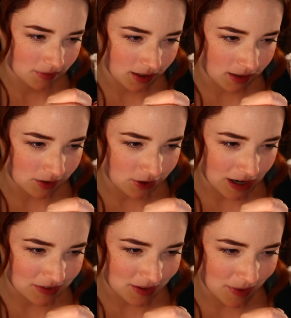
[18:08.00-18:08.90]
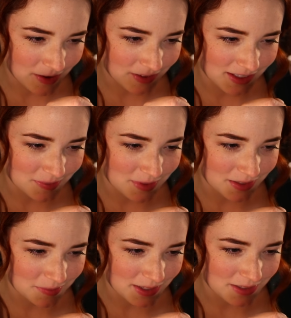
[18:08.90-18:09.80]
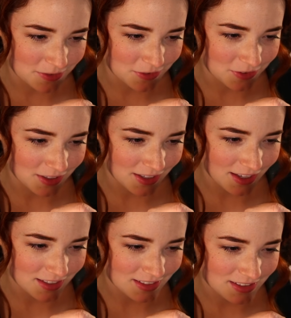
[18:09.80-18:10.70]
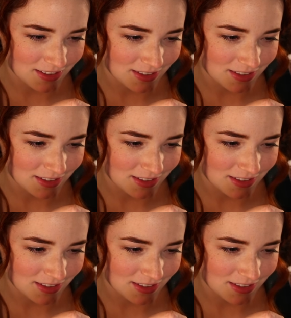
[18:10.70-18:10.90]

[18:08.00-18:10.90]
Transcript: Kind of drowns them out, keeps it peaceful for the guests.